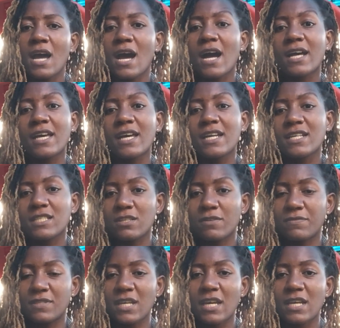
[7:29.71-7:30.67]
Again, as
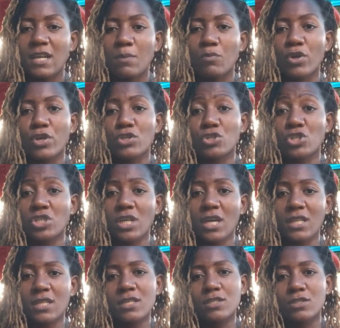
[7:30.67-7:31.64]
I've said, I'm going to
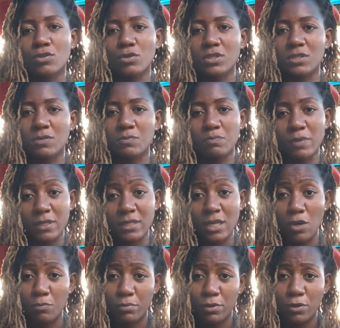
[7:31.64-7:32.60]
share these notes
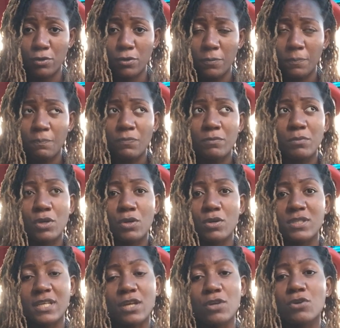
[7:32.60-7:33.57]
down below
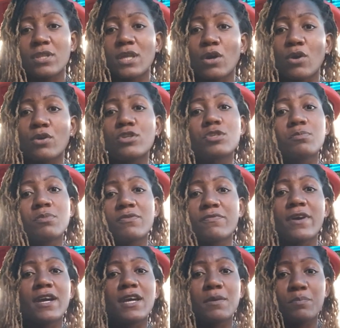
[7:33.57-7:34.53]
because I know they're going to be
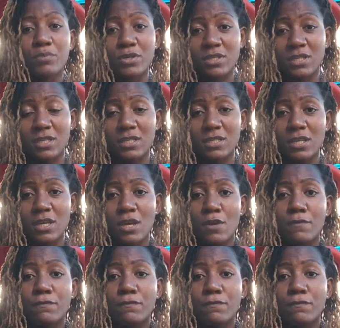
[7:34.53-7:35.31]
very important